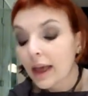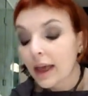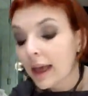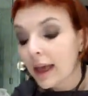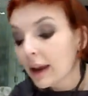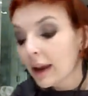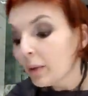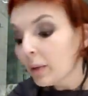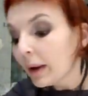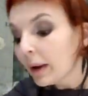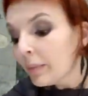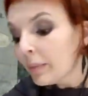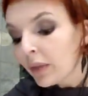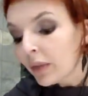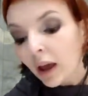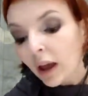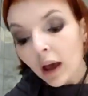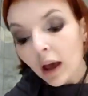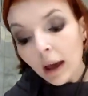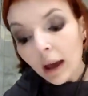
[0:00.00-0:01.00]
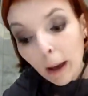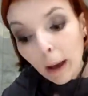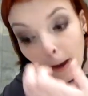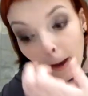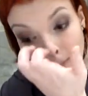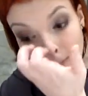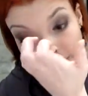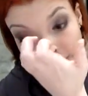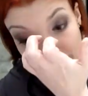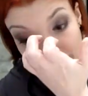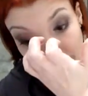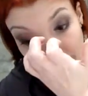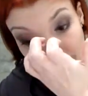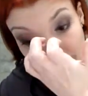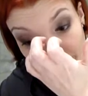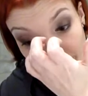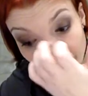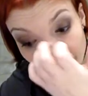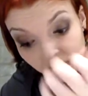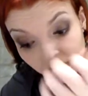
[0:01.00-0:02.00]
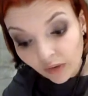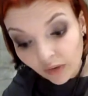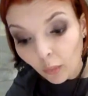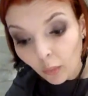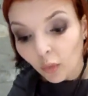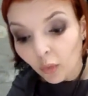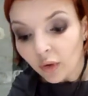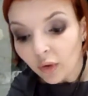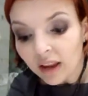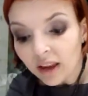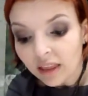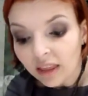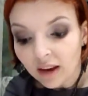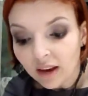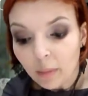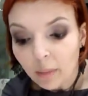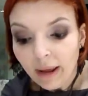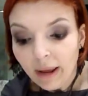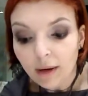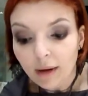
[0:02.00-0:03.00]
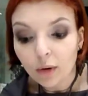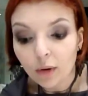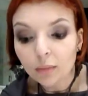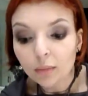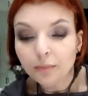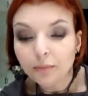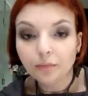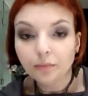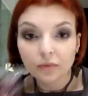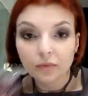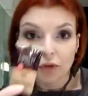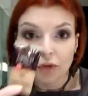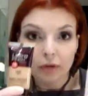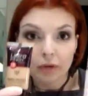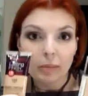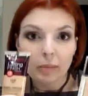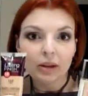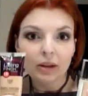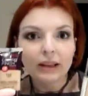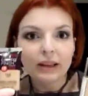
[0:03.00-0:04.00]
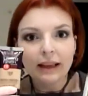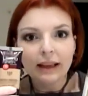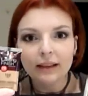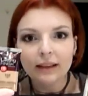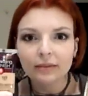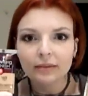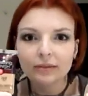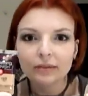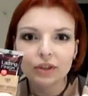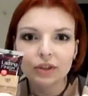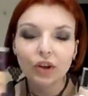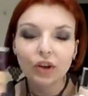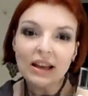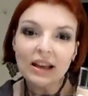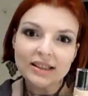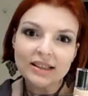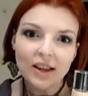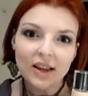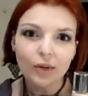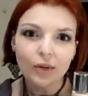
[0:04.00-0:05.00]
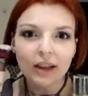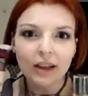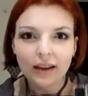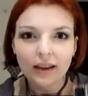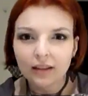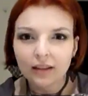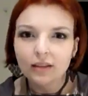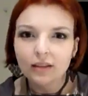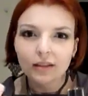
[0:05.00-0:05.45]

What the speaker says: Anyway, so what do I think about the Rimmel? And you guys know, like,